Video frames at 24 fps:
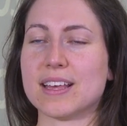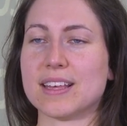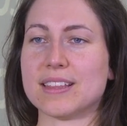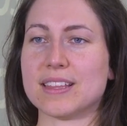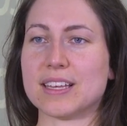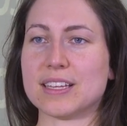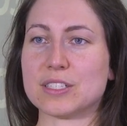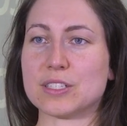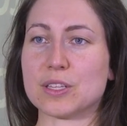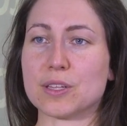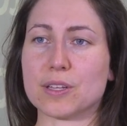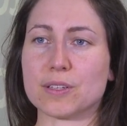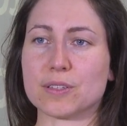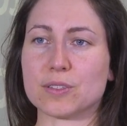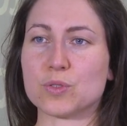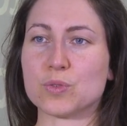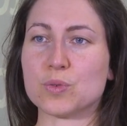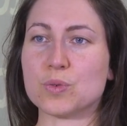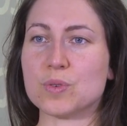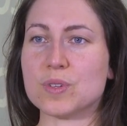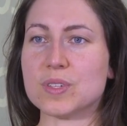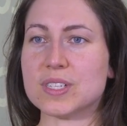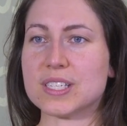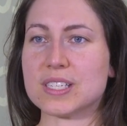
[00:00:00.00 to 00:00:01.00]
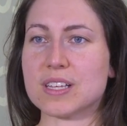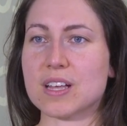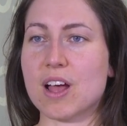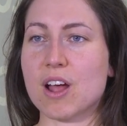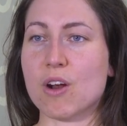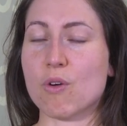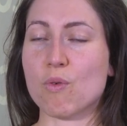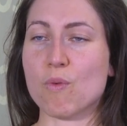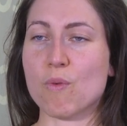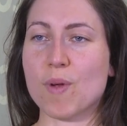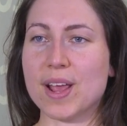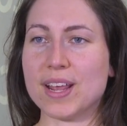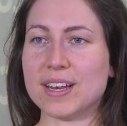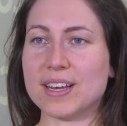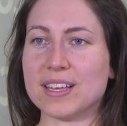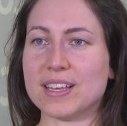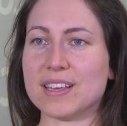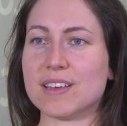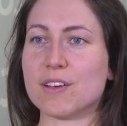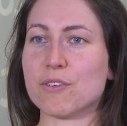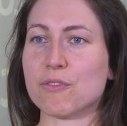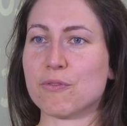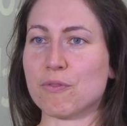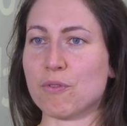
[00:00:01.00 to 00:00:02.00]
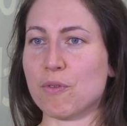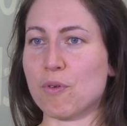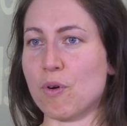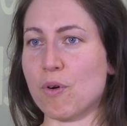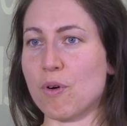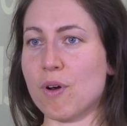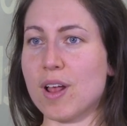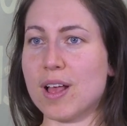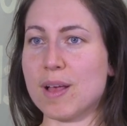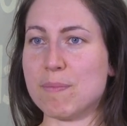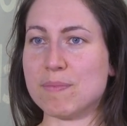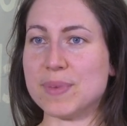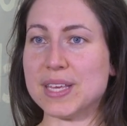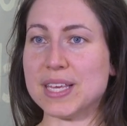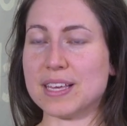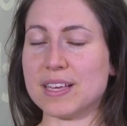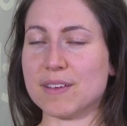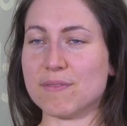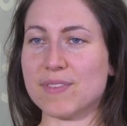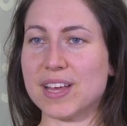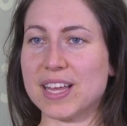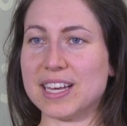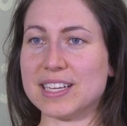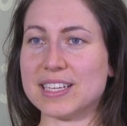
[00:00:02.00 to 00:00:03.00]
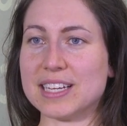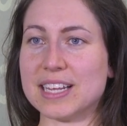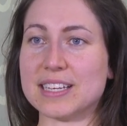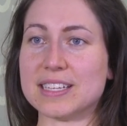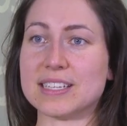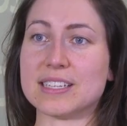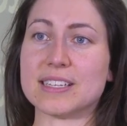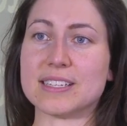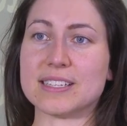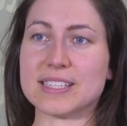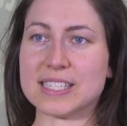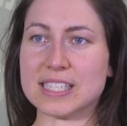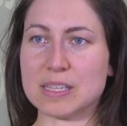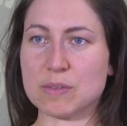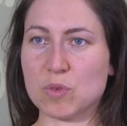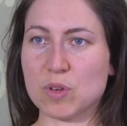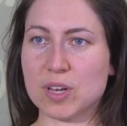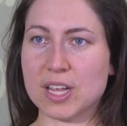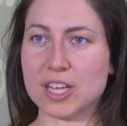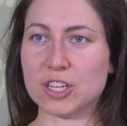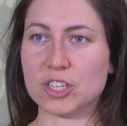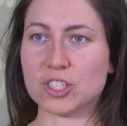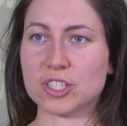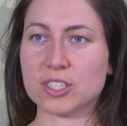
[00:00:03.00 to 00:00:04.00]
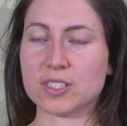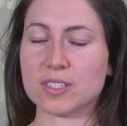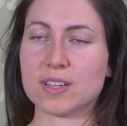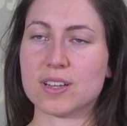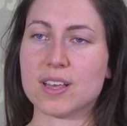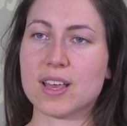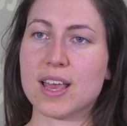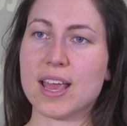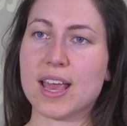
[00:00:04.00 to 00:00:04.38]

that the tools are ready for being validated in simulation